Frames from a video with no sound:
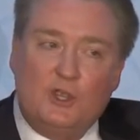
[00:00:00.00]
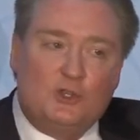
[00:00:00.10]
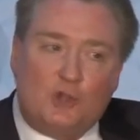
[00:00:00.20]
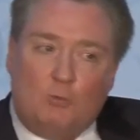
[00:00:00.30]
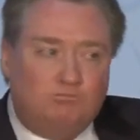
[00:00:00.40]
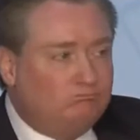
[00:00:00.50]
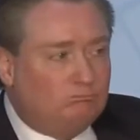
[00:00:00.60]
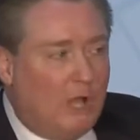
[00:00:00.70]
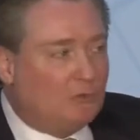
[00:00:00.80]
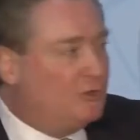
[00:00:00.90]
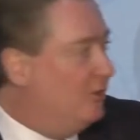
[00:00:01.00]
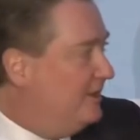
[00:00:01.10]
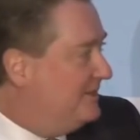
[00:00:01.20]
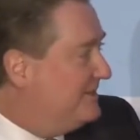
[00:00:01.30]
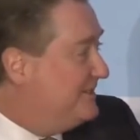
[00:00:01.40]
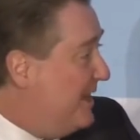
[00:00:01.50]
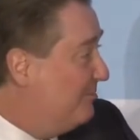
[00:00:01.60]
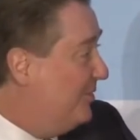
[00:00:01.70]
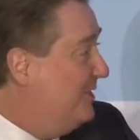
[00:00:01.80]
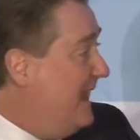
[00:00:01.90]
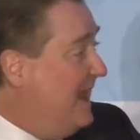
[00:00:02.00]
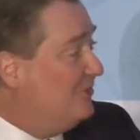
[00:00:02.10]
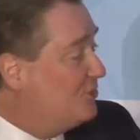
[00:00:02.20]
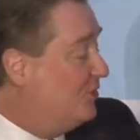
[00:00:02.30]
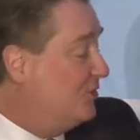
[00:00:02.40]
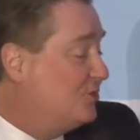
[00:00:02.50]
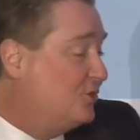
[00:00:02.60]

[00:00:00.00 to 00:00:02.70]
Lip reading: So I'll turn it to Deborah and ask her,